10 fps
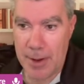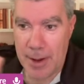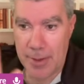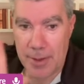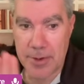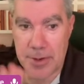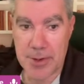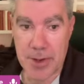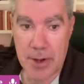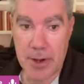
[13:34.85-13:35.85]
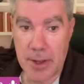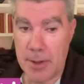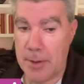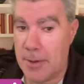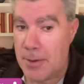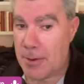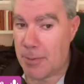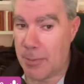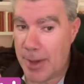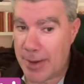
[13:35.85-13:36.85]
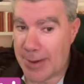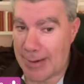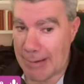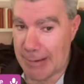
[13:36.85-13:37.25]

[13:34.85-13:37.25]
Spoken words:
Now they just gotta make it